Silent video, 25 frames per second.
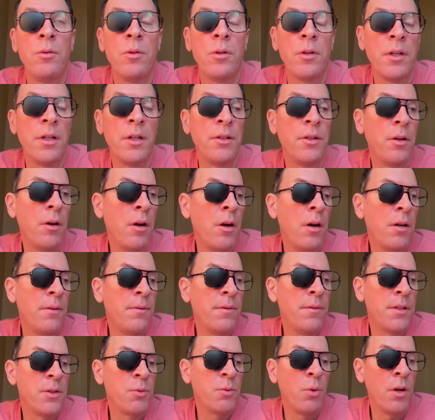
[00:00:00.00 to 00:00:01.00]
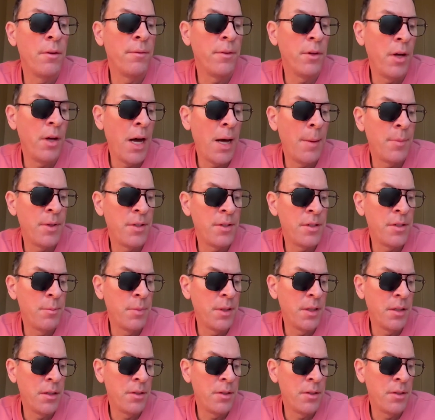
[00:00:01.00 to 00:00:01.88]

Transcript: look in your office, wherever you happen to be,